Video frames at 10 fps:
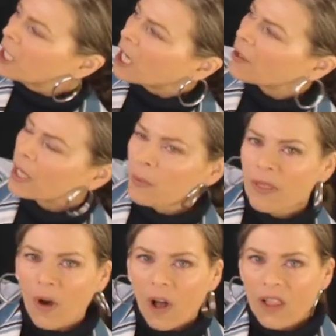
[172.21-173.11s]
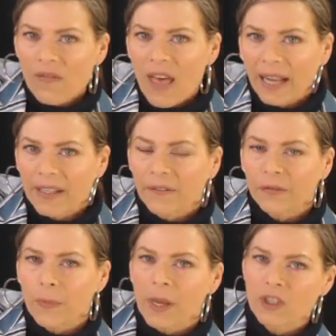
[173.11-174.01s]
All right, with all of that
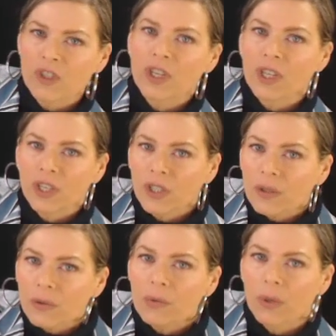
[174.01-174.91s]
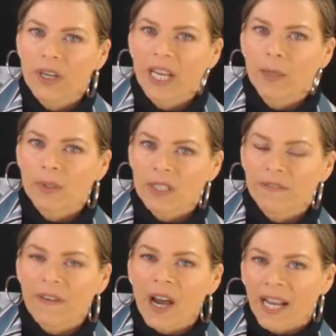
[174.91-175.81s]
information you were able to
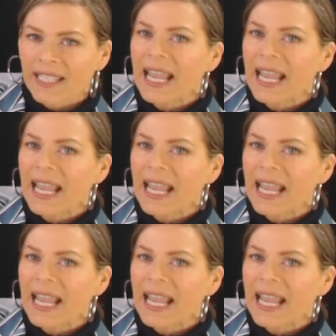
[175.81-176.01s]
find,